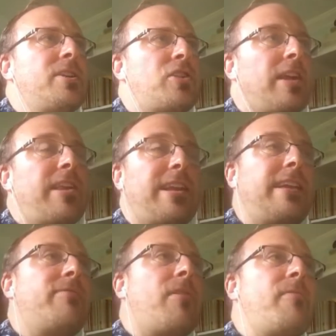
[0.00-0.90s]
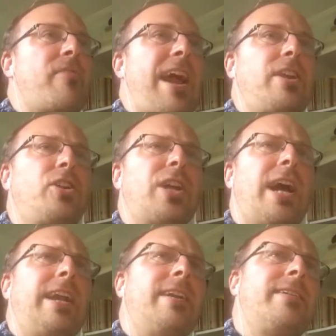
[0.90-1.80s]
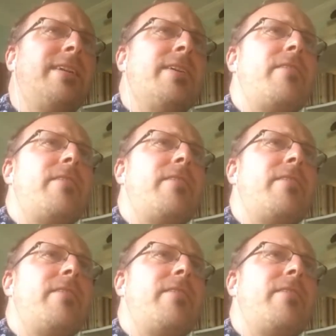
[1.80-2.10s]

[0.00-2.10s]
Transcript: translating from French, and